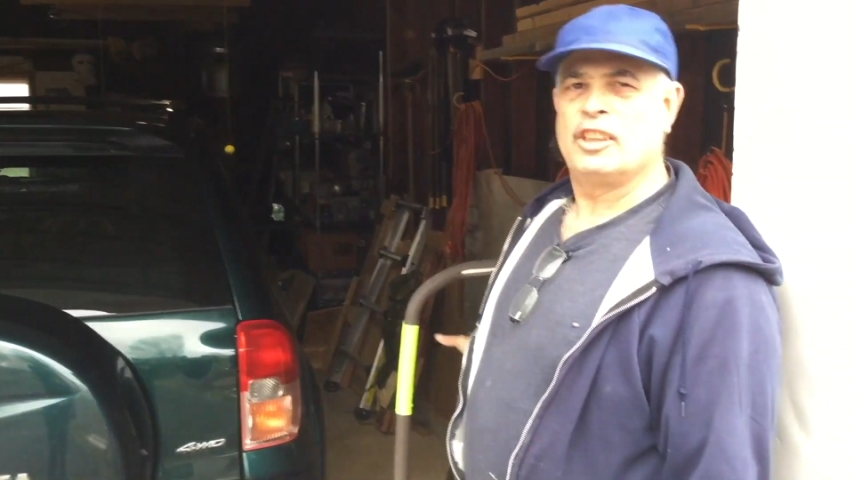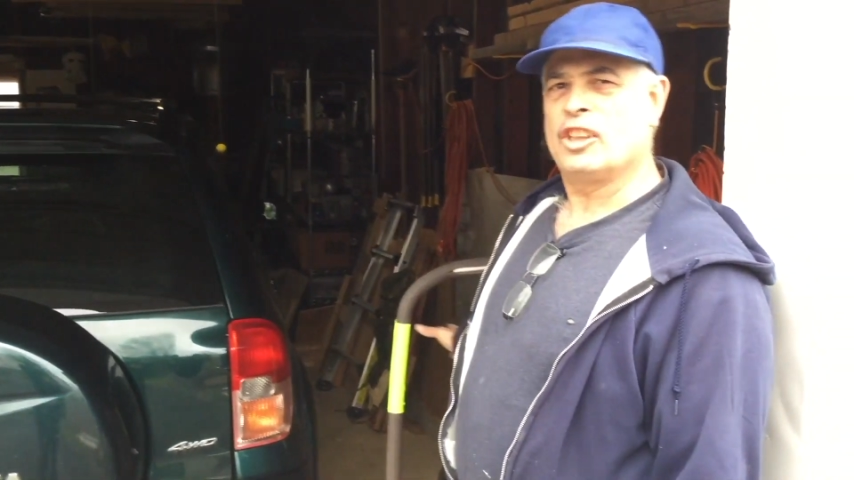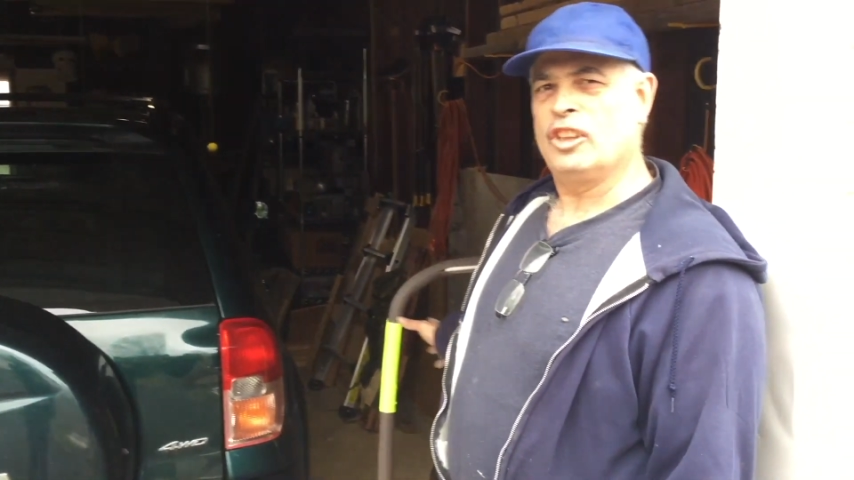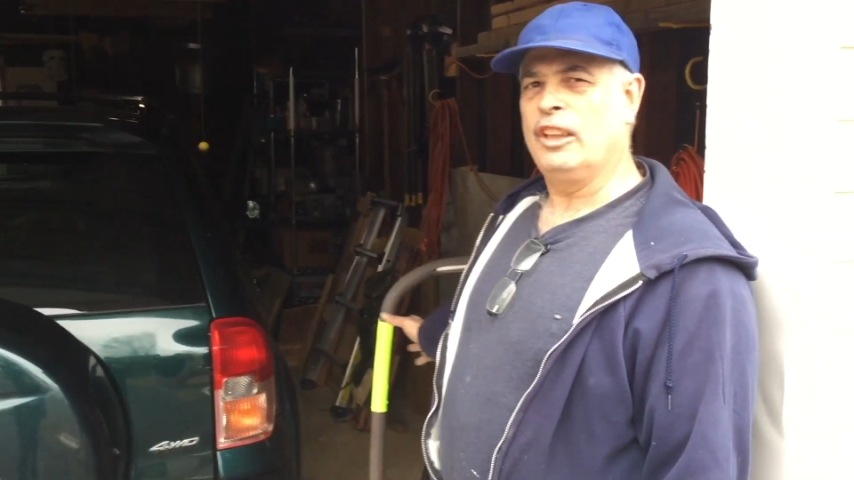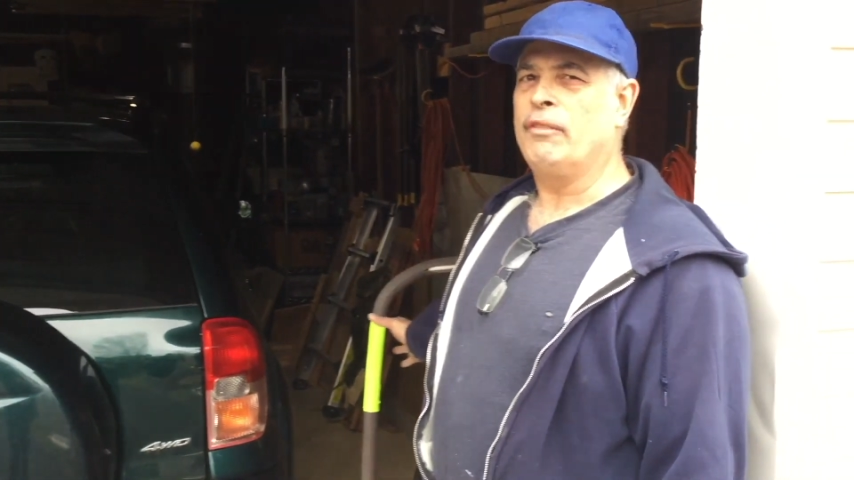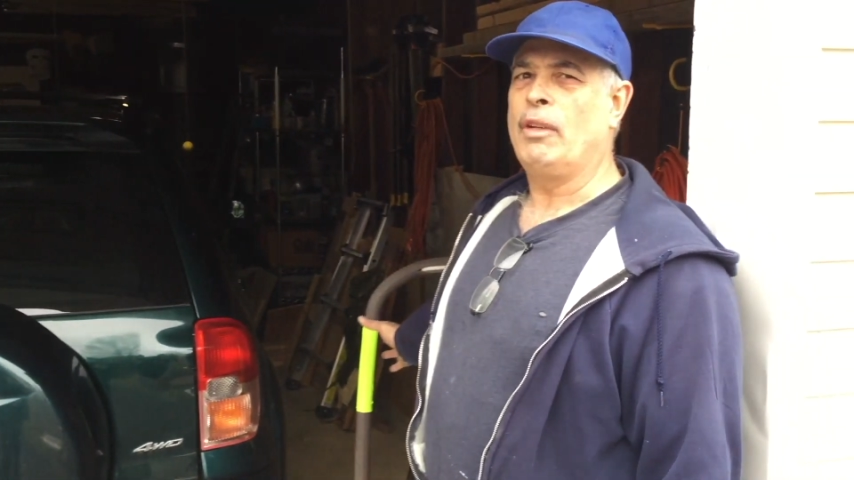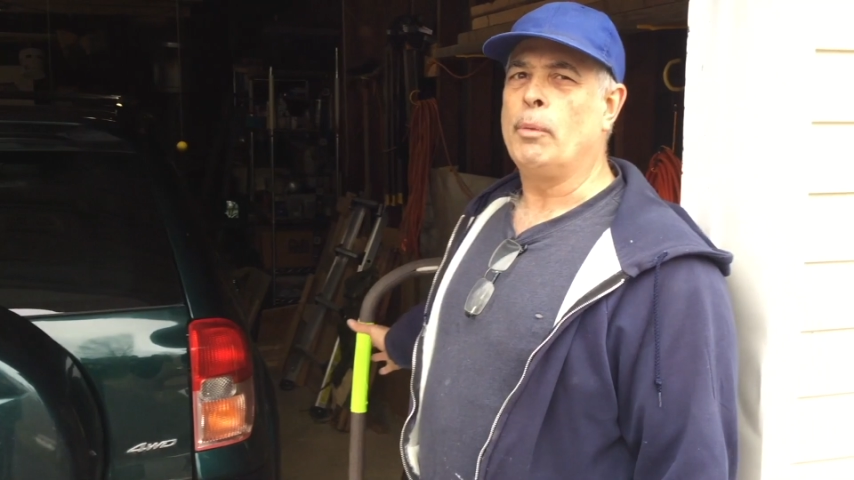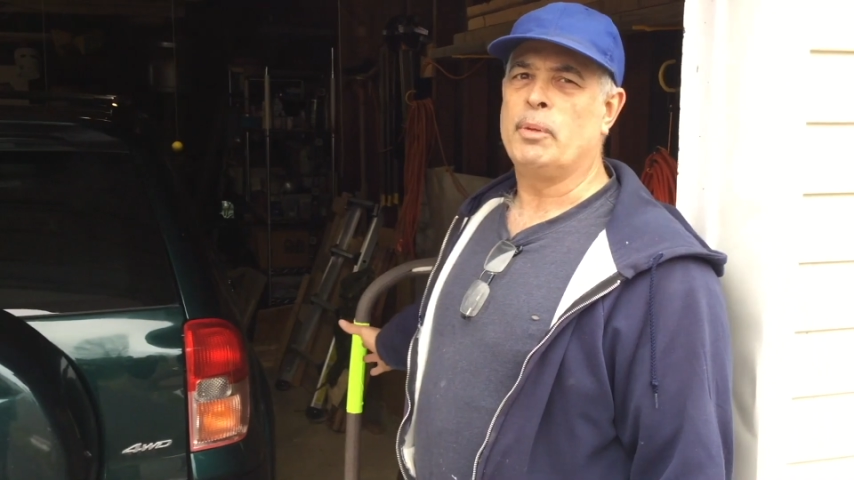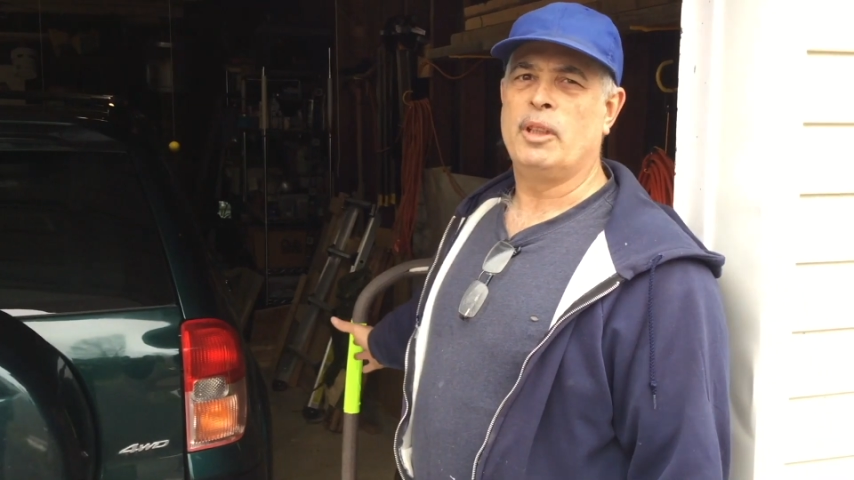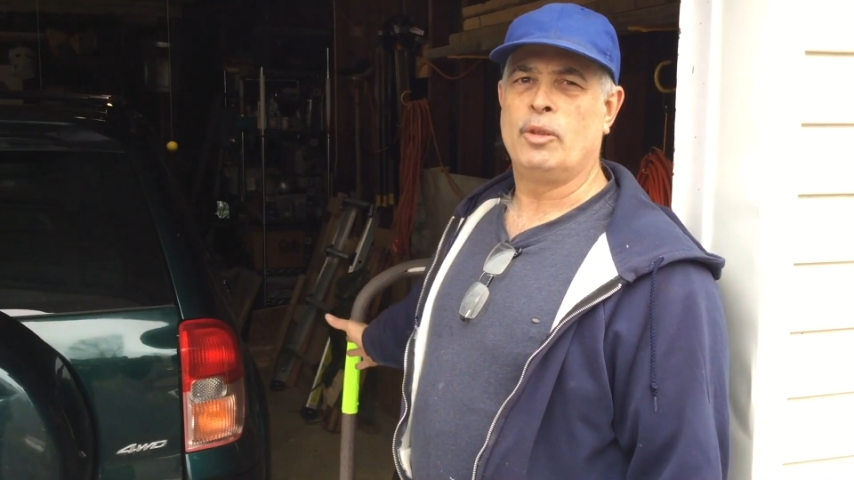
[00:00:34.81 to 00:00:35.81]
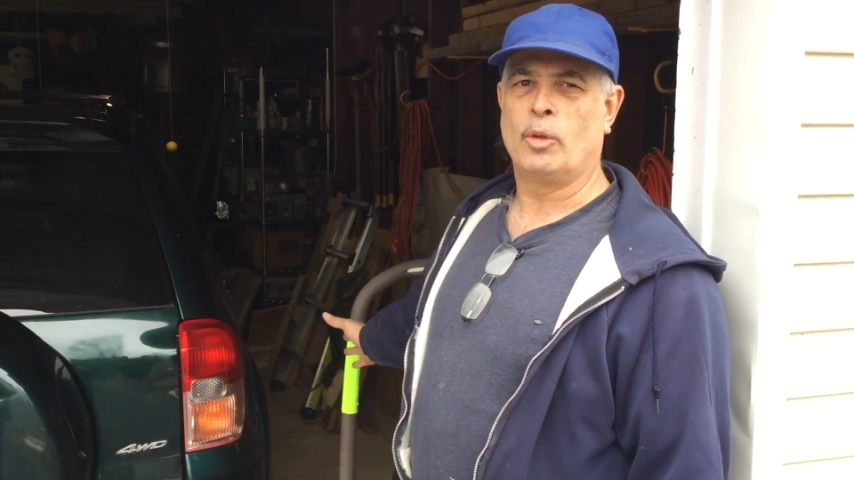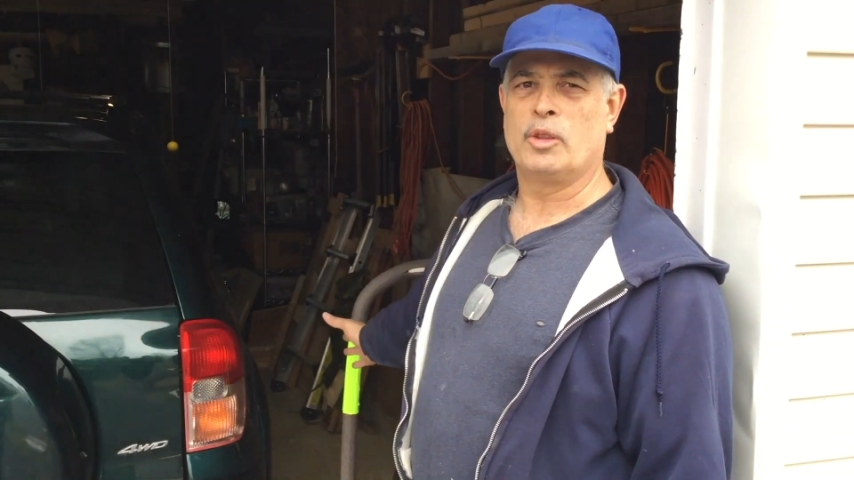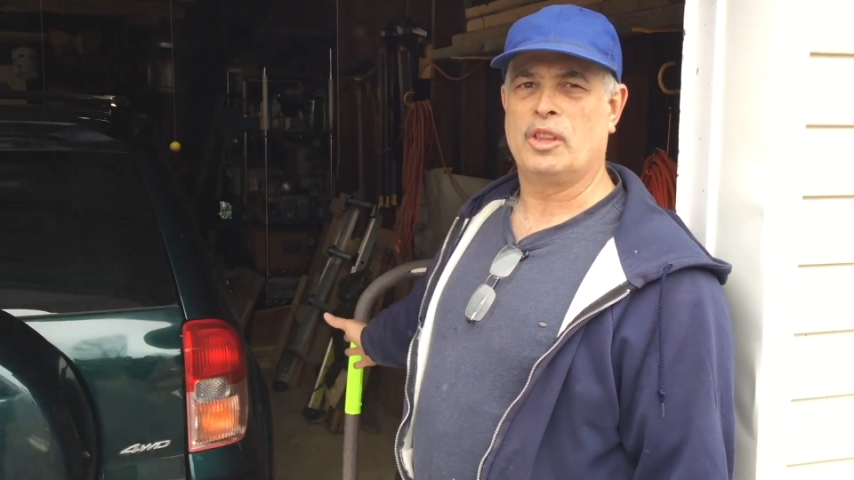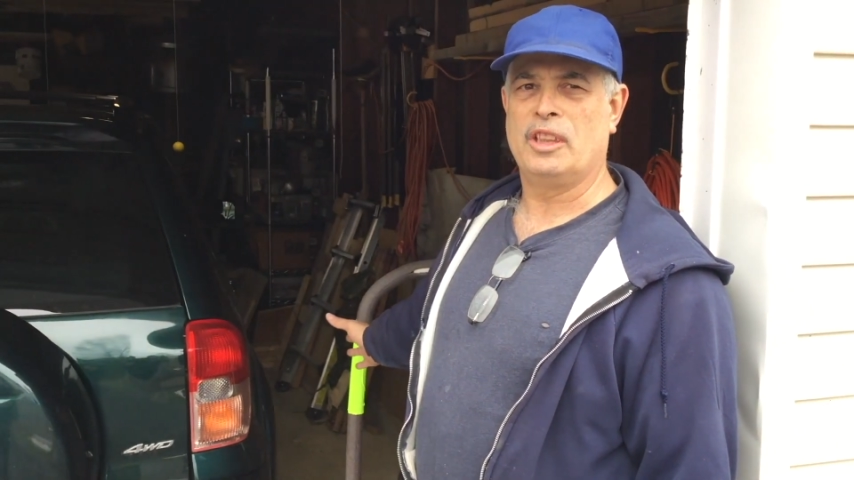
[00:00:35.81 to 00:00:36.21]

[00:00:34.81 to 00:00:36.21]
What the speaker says: you couldn't even open the doors